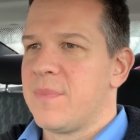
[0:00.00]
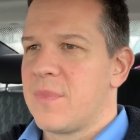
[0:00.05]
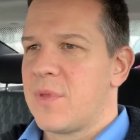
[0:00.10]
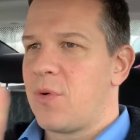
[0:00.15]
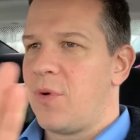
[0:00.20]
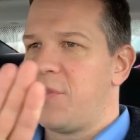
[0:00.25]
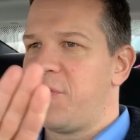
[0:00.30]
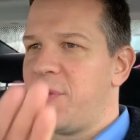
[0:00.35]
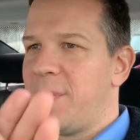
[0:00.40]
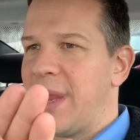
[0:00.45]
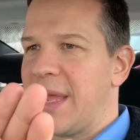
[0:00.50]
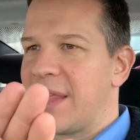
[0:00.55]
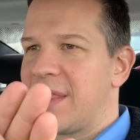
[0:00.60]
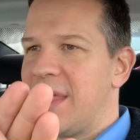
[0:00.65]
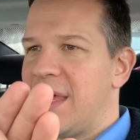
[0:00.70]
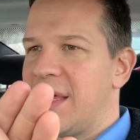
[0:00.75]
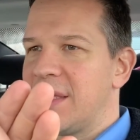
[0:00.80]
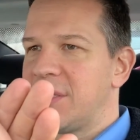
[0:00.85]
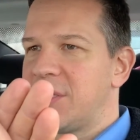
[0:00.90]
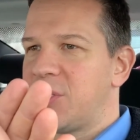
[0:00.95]
going from like
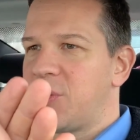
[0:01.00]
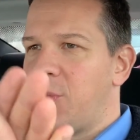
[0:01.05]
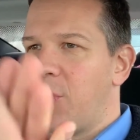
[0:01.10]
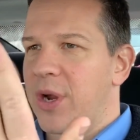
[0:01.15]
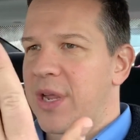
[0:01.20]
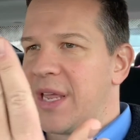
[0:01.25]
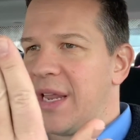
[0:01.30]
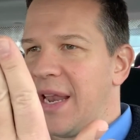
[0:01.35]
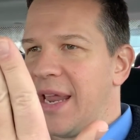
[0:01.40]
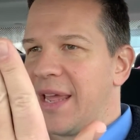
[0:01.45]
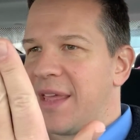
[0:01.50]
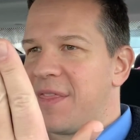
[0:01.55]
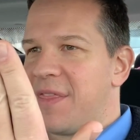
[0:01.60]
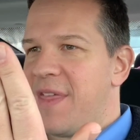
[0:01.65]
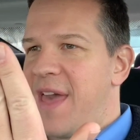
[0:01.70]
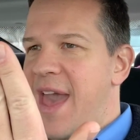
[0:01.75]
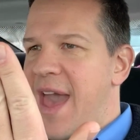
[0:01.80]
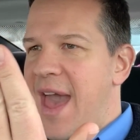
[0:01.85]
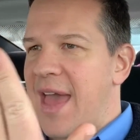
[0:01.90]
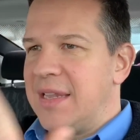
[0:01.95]
this to working like
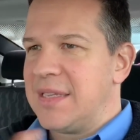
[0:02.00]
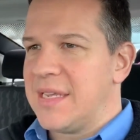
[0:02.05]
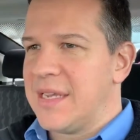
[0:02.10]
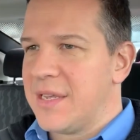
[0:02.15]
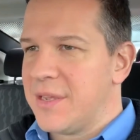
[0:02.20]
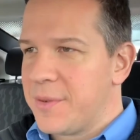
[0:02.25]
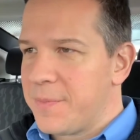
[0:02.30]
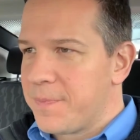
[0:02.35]
that,